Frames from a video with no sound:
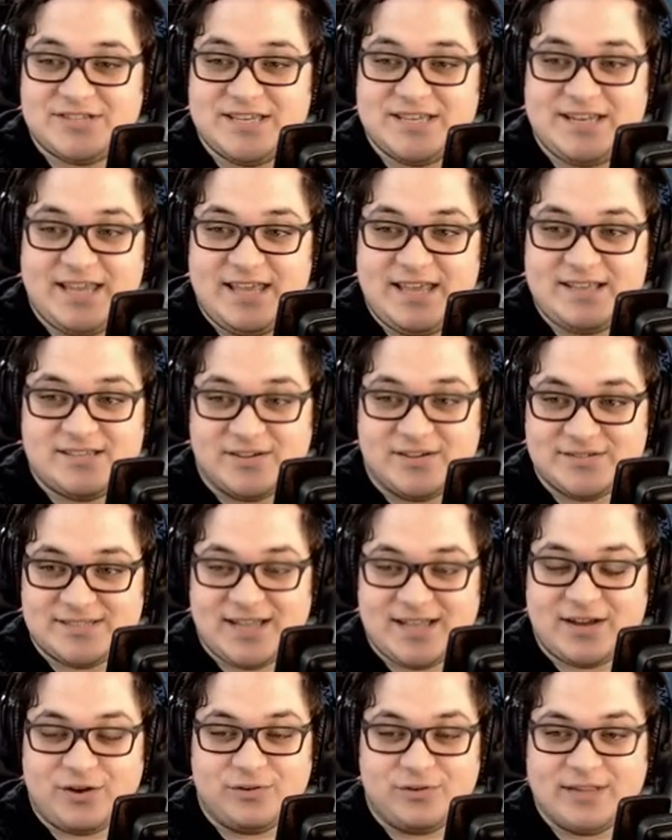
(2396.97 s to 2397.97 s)
D, so it's
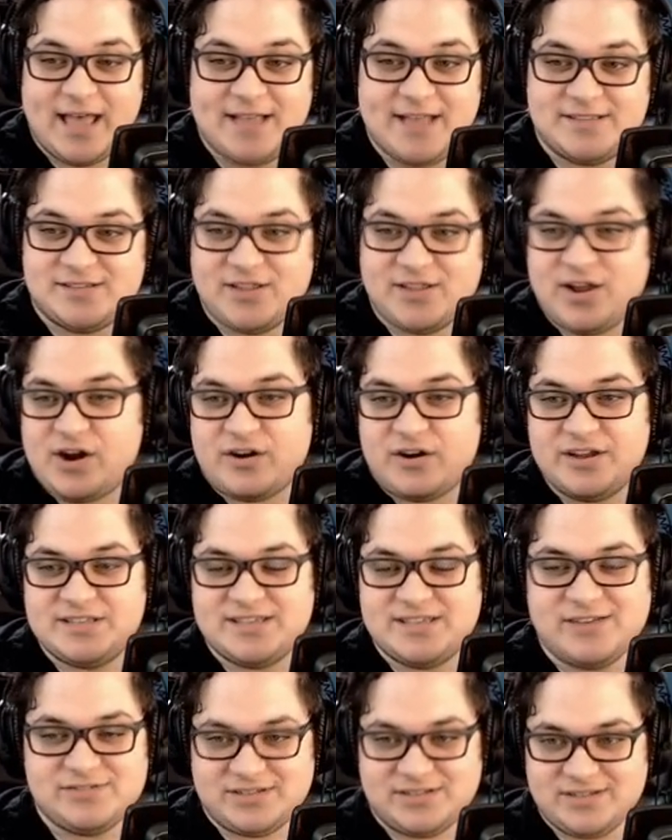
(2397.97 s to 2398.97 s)
not OLED. So that already
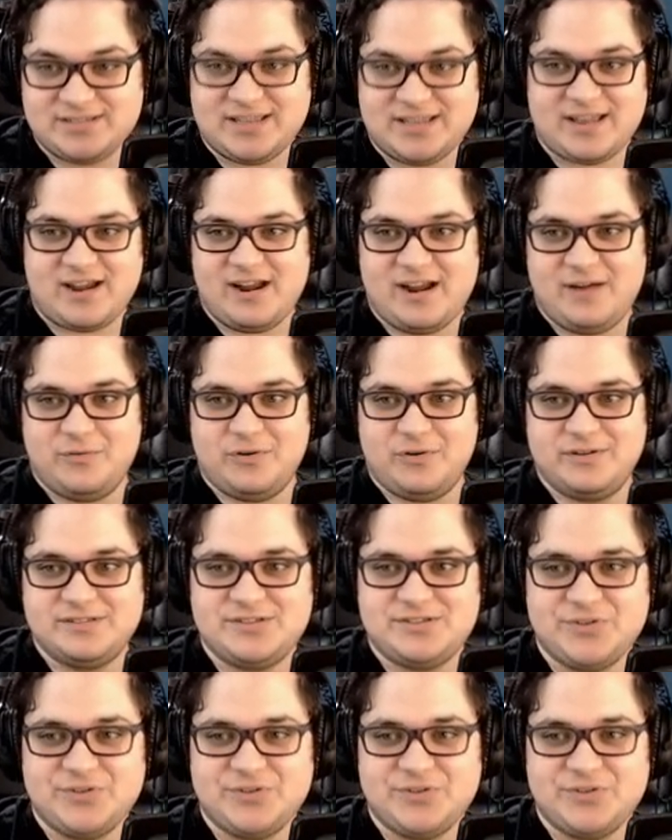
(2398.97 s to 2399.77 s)
tells you, it's like, all right, well, in two